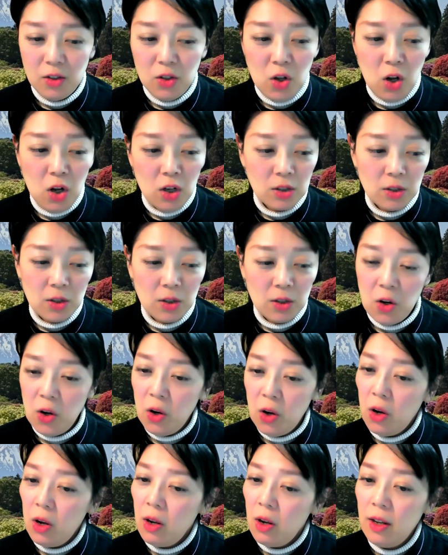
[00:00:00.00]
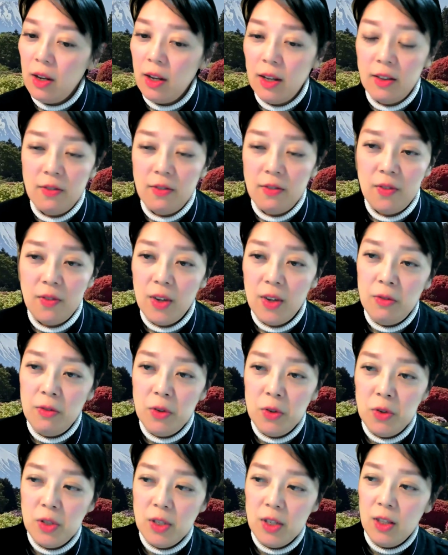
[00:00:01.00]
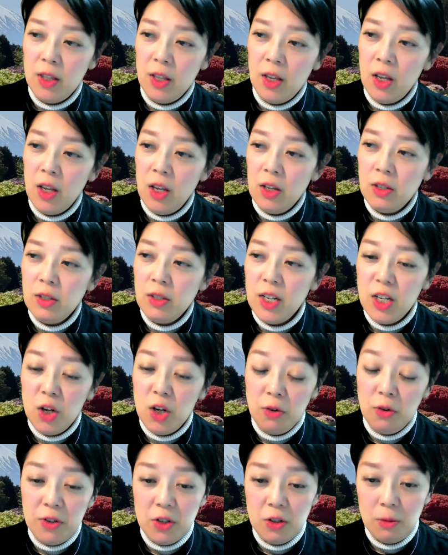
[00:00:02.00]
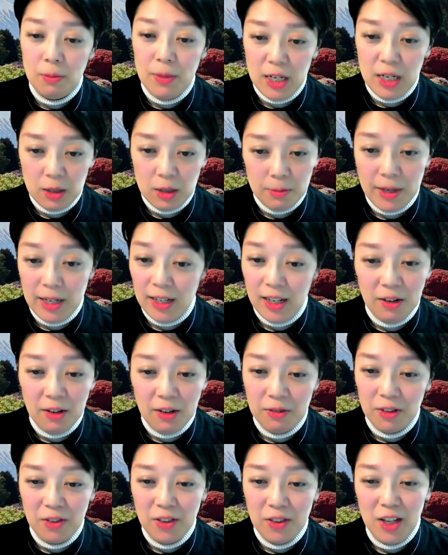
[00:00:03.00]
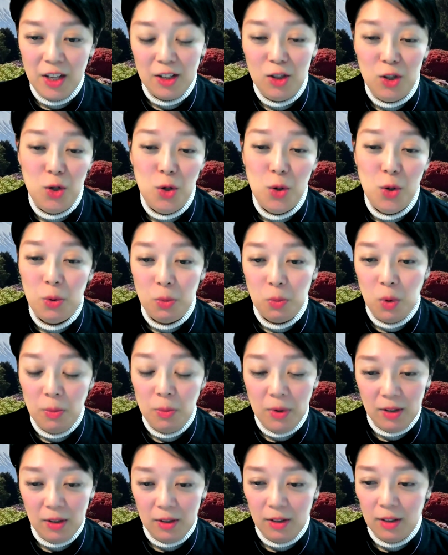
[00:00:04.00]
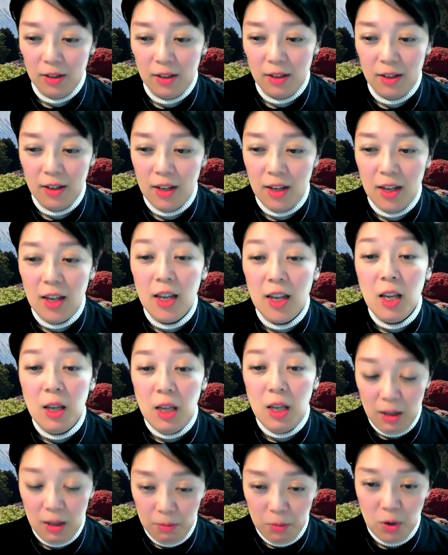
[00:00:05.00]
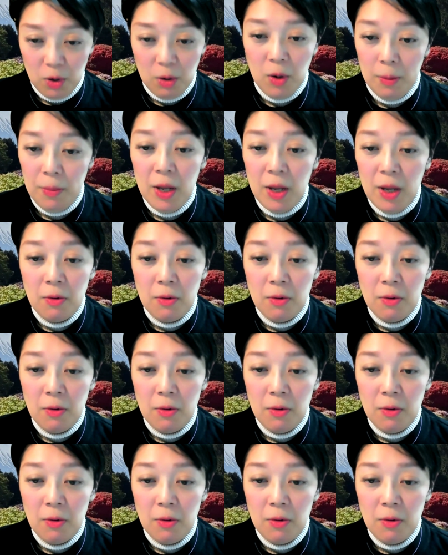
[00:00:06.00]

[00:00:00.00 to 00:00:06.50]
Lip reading: Not, if you see the senior official management level, there's no woman in pro-war